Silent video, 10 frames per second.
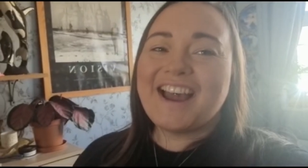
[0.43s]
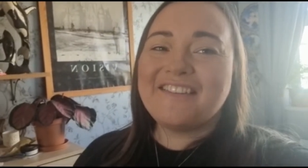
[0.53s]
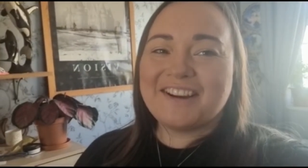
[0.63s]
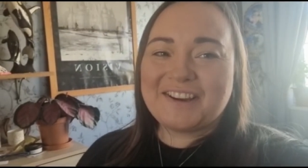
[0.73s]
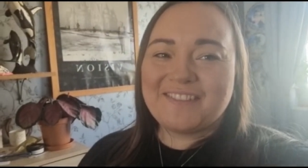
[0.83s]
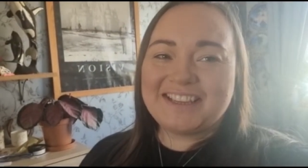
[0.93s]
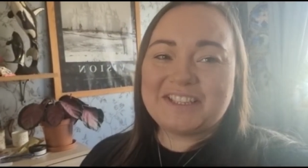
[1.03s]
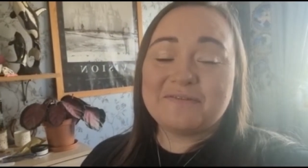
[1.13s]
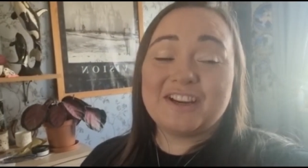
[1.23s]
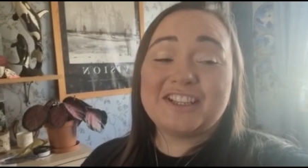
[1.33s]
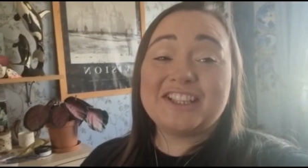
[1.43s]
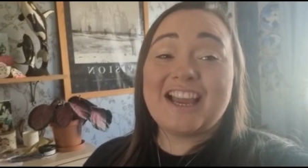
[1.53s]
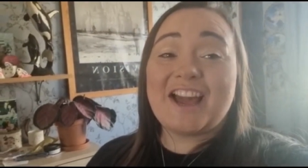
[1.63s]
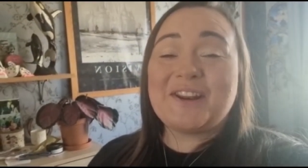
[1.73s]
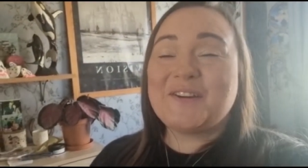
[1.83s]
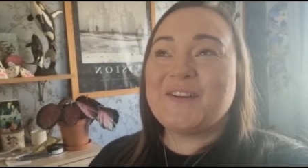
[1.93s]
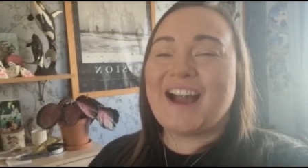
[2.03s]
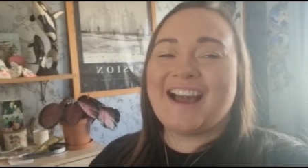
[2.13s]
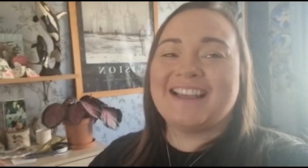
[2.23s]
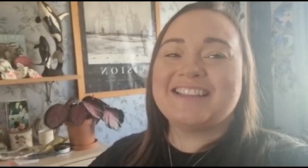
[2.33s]
welcome back to my channel
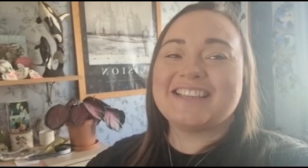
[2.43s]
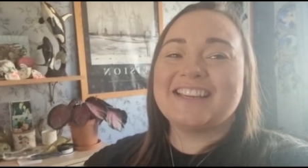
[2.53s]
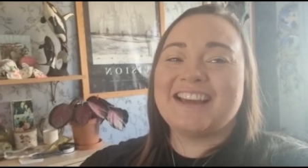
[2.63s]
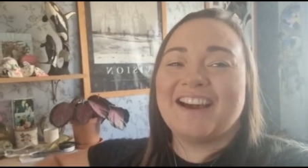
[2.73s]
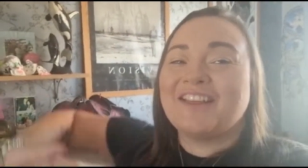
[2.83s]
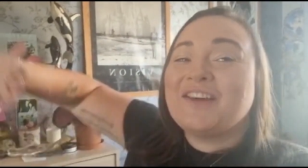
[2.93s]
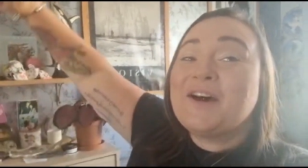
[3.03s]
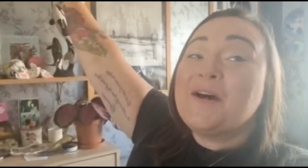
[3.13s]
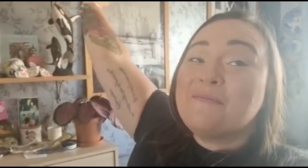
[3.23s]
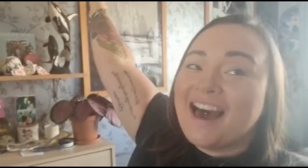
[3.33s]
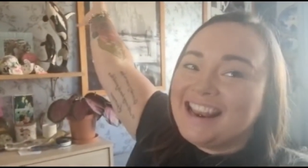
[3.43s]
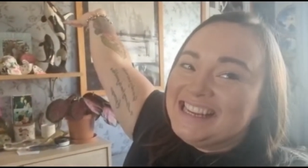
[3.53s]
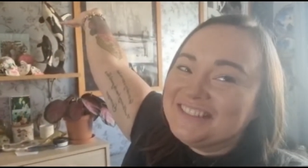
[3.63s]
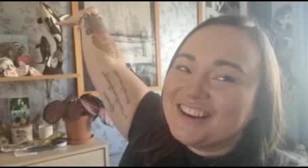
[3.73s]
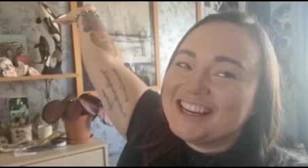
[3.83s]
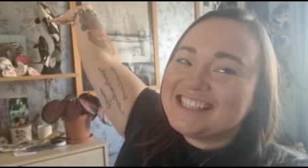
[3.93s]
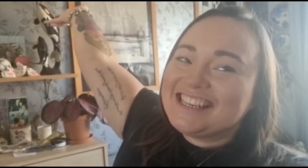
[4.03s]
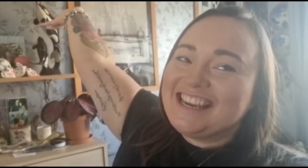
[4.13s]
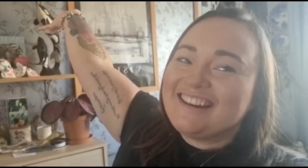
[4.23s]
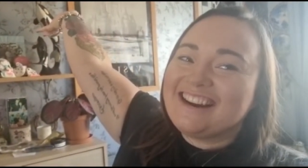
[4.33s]
and another Butlin's vlog
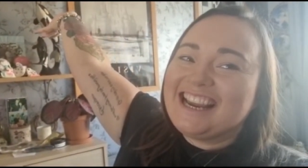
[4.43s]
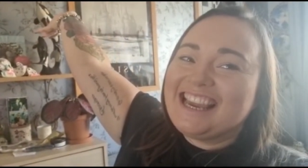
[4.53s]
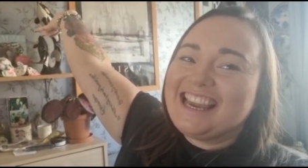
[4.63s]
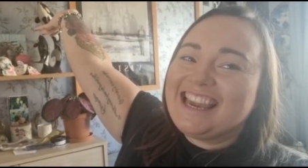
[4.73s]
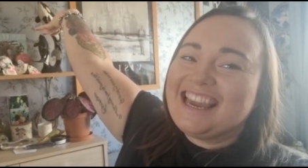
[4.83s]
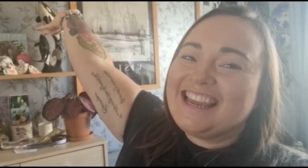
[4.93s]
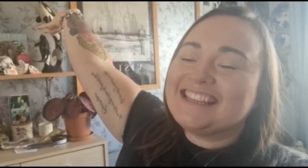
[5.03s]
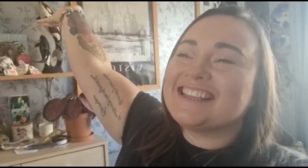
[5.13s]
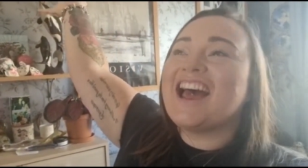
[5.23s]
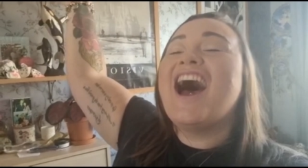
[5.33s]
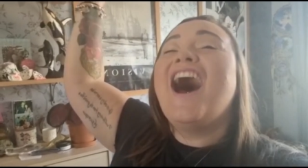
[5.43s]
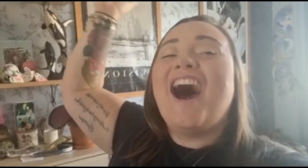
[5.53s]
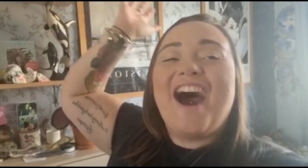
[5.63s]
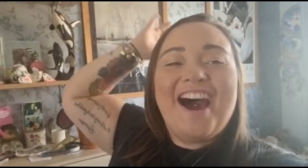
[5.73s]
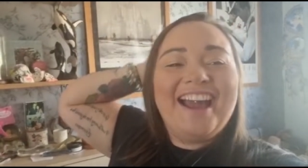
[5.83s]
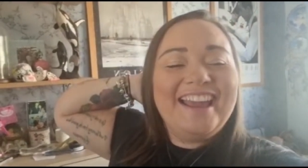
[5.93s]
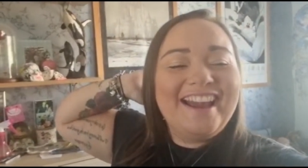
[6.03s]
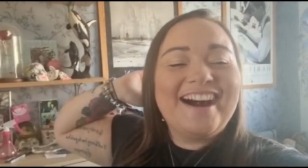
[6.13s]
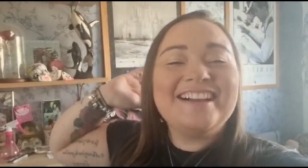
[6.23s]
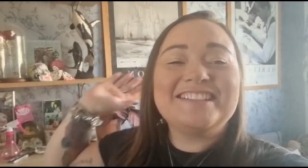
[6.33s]
series!
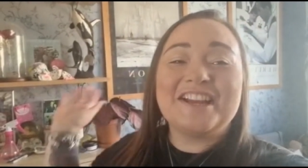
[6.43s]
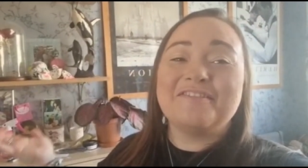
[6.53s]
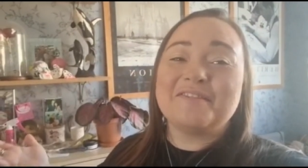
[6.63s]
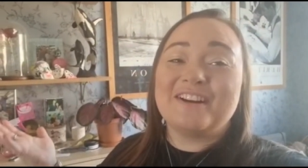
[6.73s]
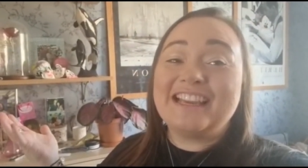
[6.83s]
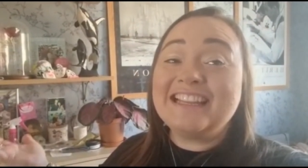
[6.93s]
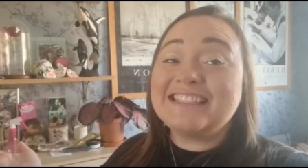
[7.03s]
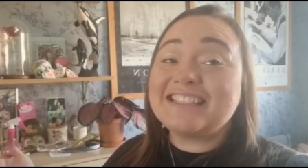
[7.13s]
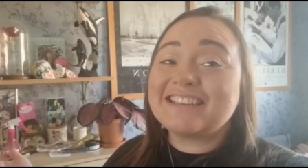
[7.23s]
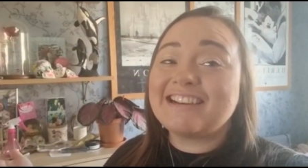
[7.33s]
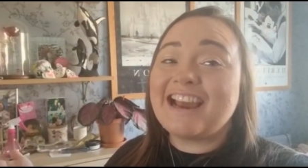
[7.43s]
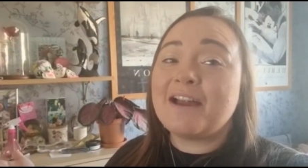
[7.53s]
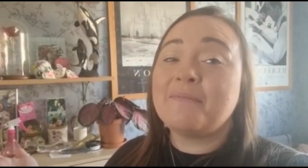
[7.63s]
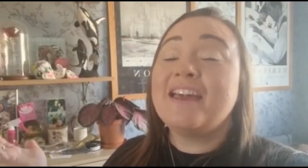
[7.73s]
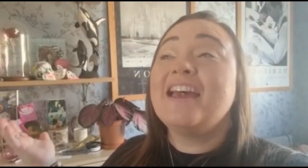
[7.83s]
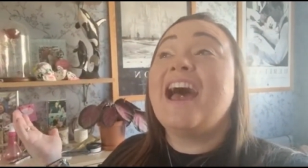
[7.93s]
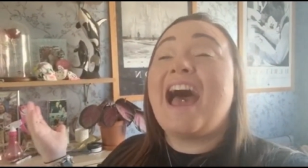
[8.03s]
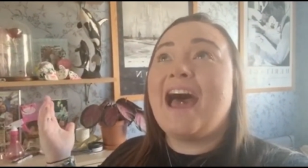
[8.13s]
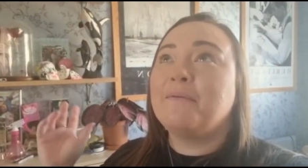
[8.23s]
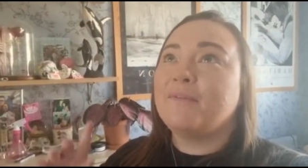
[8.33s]
I asked over on my Instagram
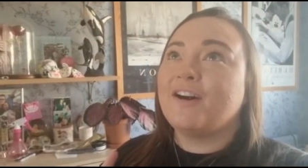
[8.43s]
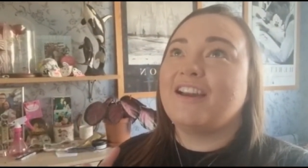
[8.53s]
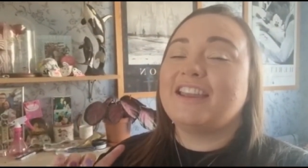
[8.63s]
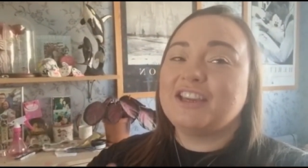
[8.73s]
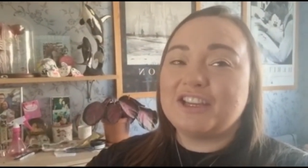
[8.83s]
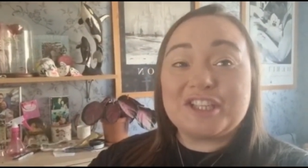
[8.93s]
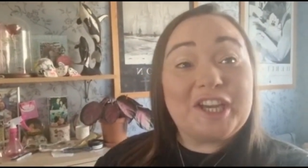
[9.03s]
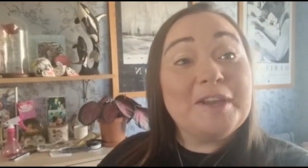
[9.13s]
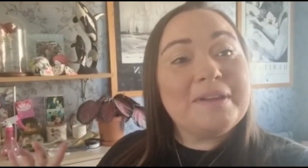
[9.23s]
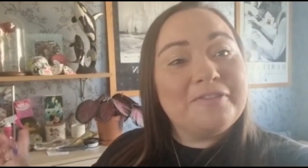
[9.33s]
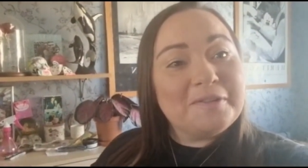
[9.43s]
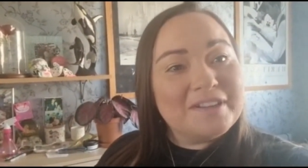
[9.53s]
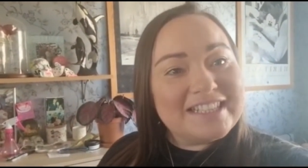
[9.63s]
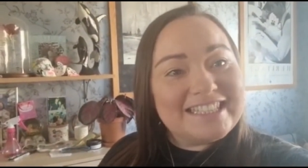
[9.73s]
and my YouTube if you want to